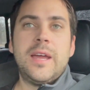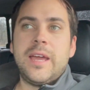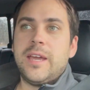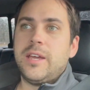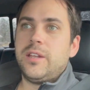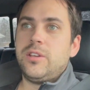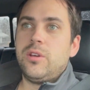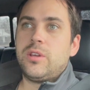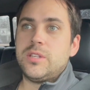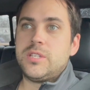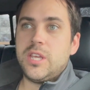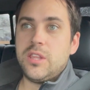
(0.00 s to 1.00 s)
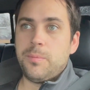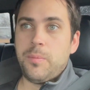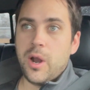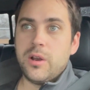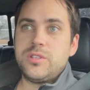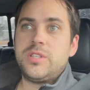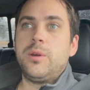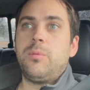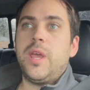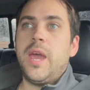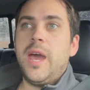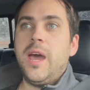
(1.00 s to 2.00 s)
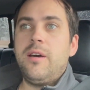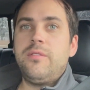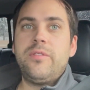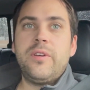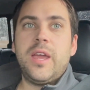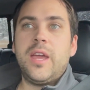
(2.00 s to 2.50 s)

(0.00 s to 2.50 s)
and you can see the parts that we have.